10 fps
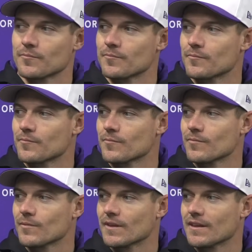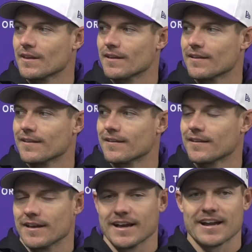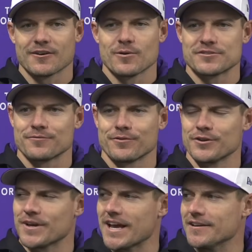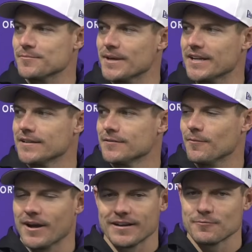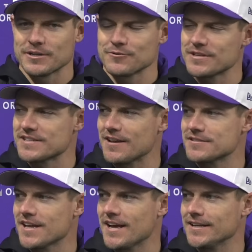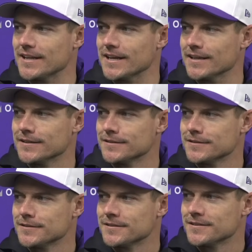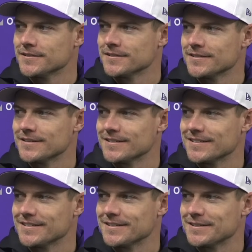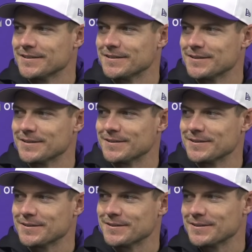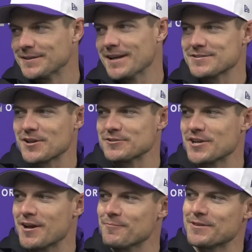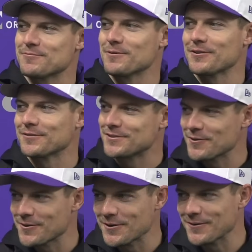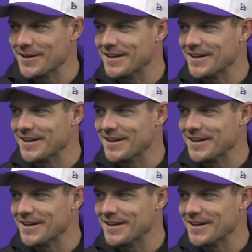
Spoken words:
All right. I got a question for you guys, man. Why didn't we do this outside today? I saw John with his winter snow coat